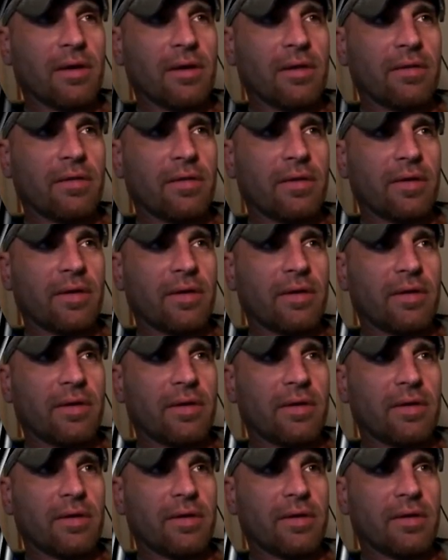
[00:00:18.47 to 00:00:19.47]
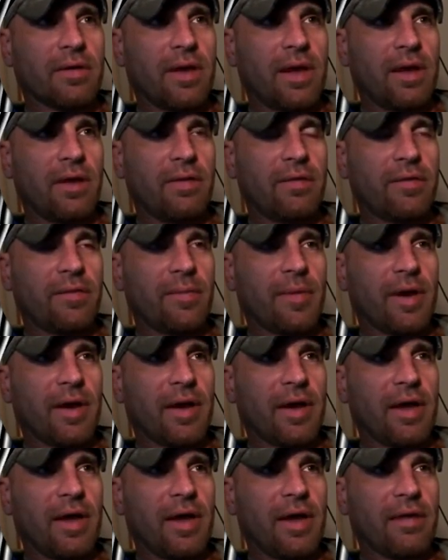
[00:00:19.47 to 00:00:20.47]
is encased
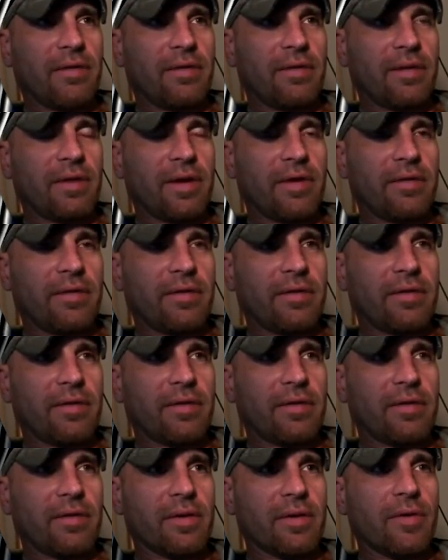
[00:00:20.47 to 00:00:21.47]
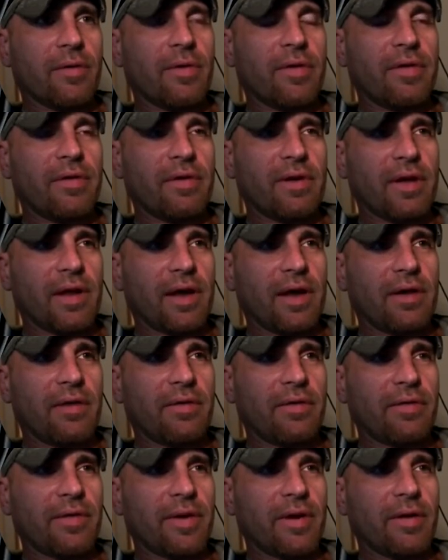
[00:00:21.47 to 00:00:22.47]
by a celestial crystalline
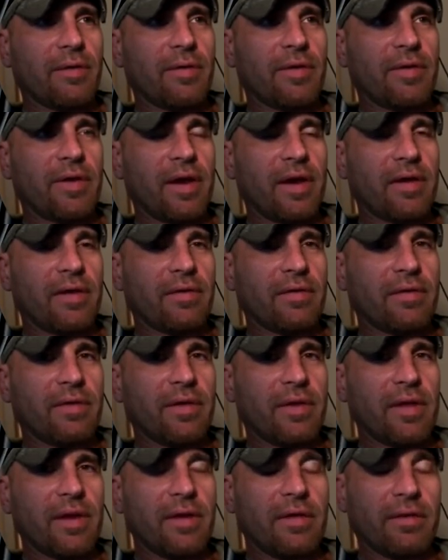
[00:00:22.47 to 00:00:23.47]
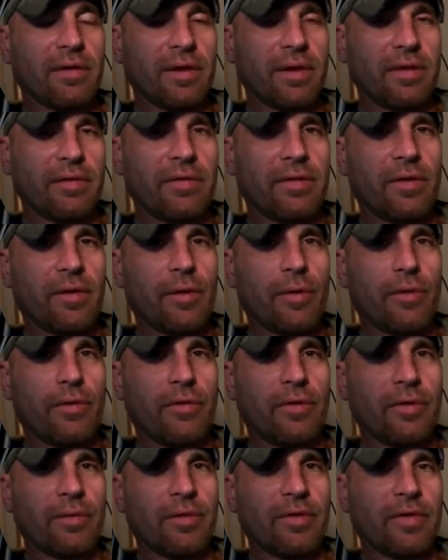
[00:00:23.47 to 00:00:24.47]
sphere, which has the celestial
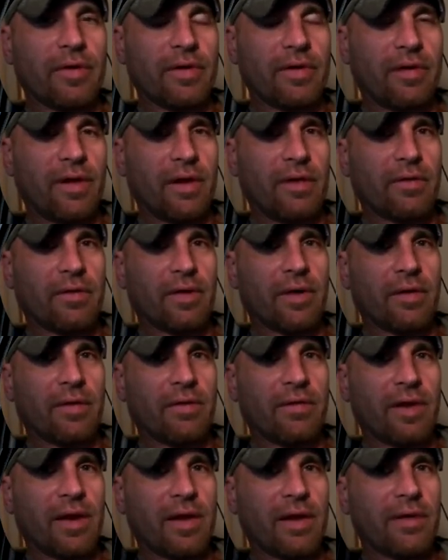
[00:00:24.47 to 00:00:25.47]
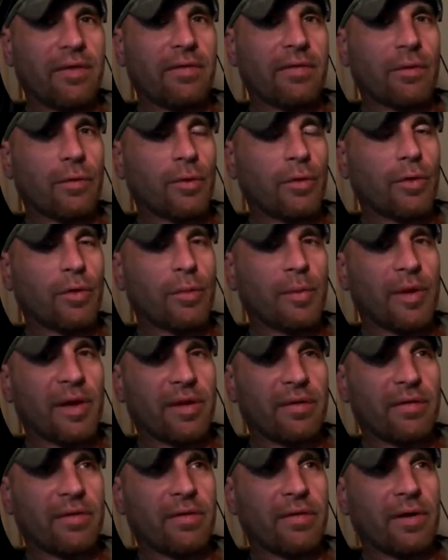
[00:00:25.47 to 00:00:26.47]
ocean, which contains all the tiny
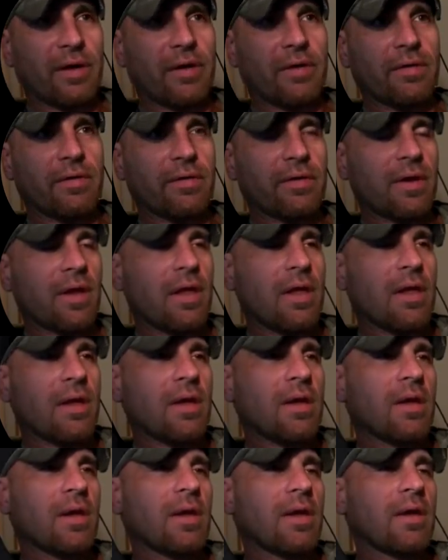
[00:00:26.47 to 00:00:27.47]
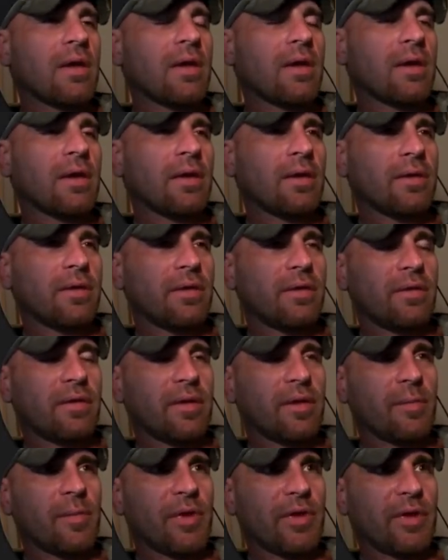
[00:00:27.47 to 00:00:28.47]
sonoluminescent stars. You
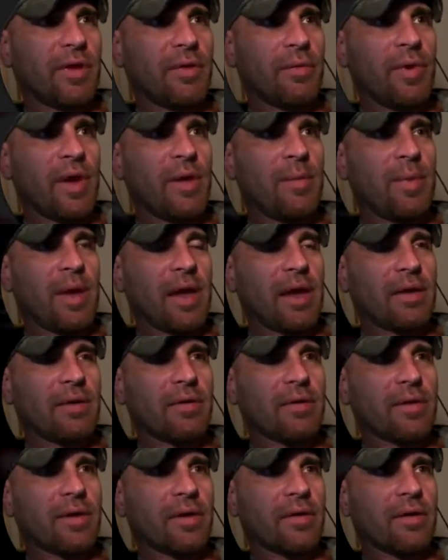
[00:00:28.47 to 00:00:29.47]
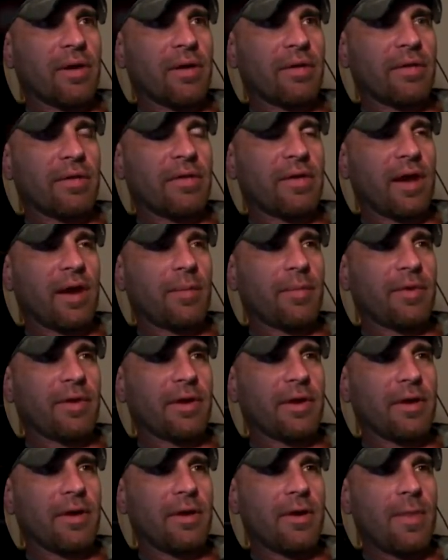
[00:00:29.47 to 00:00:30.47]
see the Milky Way band going across the top
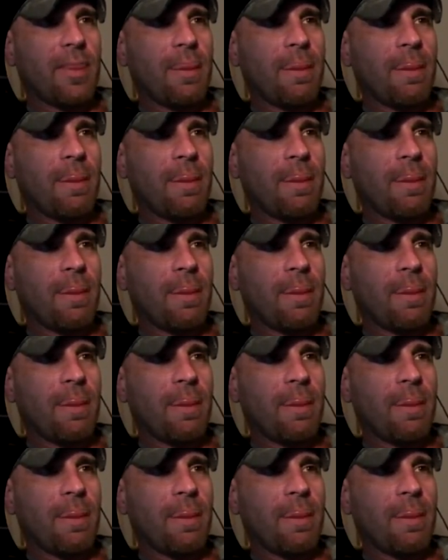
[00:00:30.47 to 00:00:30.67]
there.